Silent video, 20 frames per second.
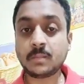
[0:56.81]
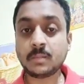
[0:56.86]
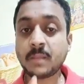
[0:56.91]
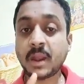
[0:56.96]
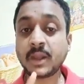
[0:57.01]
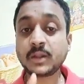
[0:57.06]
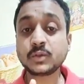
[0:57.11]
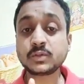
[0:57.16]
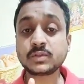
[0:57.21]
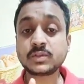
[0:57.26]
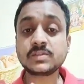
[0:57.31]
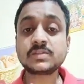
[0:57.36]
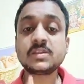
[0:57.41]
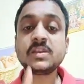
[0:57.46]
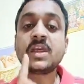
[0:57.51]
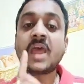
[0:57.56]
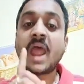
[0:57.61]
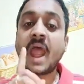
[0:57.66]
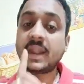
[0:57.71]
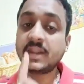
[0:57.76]
Mitosis,
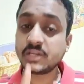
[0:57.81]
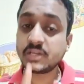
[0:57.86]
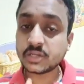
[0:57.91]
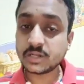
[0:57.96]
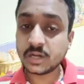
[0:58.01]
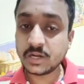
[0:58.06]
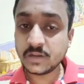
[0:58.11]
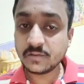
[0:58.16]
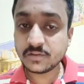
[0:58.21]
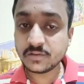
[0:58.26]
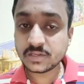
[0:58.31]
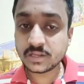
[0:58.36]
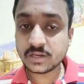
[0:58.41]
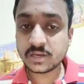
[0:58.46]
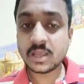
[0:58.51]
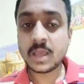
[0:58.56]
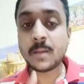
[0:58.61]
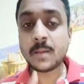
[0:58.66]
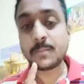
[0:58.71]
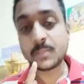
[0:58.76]
additional
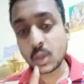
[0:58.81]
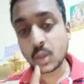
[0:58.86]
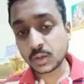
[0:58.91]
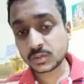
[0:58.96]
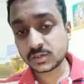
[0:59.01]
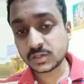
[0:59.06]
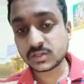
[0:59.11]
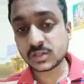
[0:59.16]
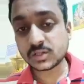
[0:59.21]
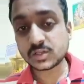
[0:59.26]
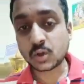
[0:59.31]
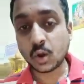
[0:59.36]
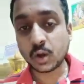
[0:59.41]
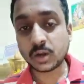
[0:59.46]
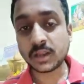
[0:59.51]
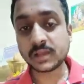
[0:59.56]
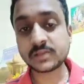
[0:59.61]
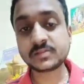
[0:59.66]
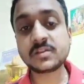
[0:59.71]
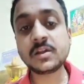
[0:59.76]
division. Meiosis is
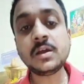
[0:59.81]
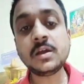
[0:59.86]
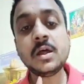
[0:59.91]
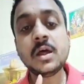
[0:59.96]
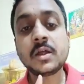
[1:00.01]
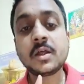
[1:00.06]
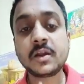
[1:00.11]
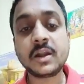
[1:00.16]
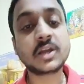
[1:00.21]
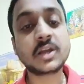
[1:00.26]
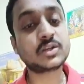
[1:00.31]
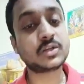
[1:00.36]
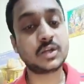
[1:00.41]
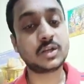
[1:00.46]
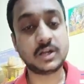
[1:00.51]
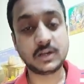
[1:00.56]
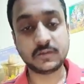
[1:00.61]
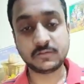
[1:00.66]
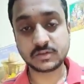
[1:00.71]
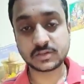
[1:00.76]
called as the
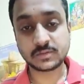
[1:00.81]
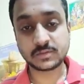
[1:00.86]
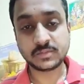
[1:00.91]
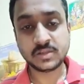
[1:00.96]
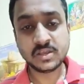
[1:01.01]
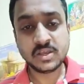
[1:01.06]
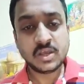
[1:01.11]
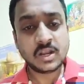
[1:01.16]
reductional division.